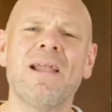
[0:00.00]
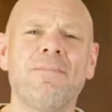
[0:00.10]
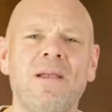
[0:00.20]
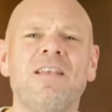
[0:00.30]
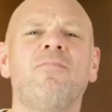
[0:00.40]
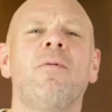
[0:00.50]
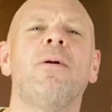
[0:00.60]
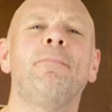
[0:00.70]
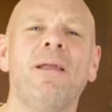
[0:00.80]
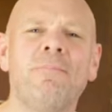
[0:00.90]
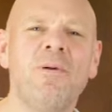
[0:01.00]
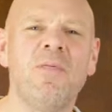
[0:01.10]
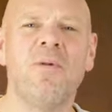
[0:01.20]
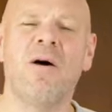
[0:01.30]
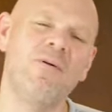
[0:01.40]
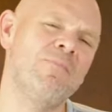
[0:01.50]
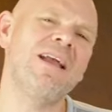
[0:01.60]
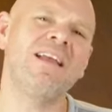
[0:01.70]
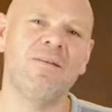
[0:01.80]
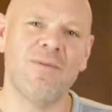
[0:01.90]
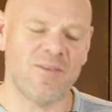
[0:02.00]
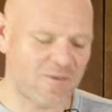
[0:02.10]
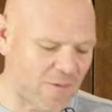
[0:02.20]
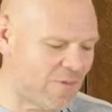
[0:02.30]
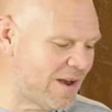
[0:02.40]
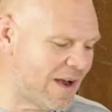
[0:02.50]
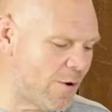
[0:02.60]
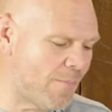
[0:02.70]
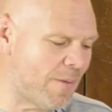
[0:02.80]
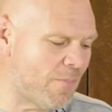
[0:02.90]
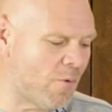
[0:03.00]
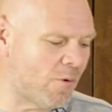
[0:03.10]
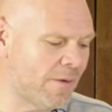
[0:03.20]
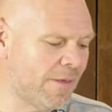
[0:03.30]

baked beans, but we're pimping them up. We're making them into something a little bit more,